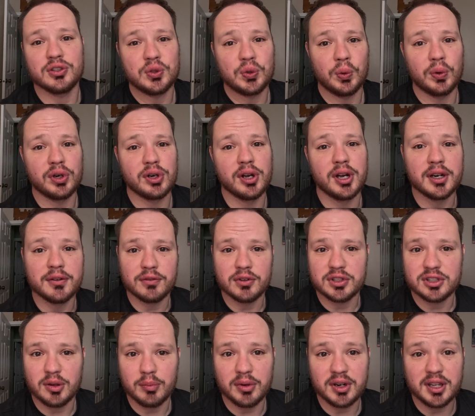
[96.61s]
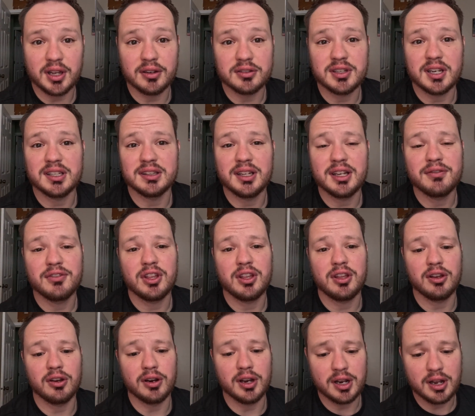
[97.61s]
story on for somebody else, I'd love to
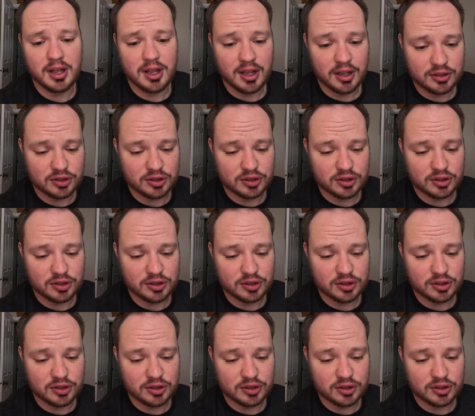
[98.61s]
hear it.